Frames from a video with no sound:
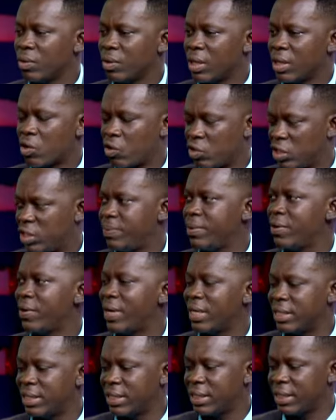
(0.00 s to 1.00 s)

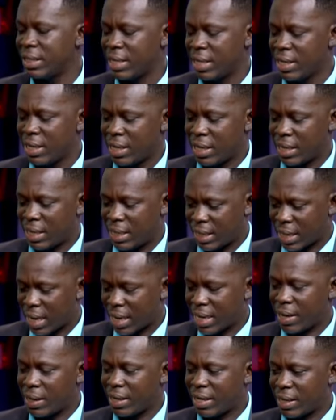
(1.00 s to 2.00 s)
conspiracy and the
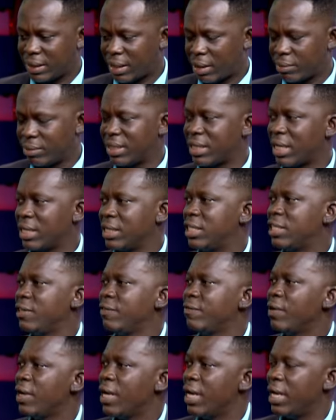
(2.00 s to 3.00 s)
other, the substantive
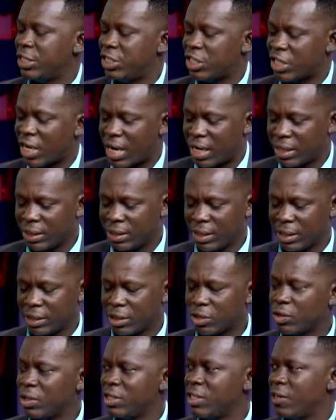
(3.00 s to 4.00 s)
uh, charge is mm,
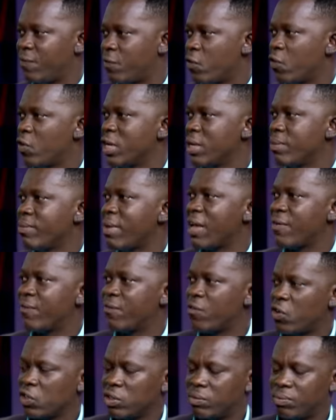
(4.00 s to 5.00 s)
mm, defrauding by mm,
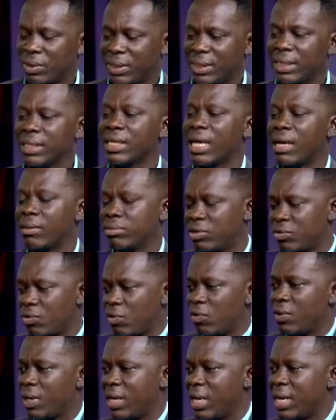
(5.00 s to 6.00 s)
false pretense, absolutely,
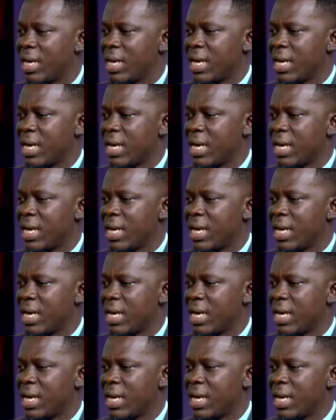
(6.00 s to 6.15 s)
okay.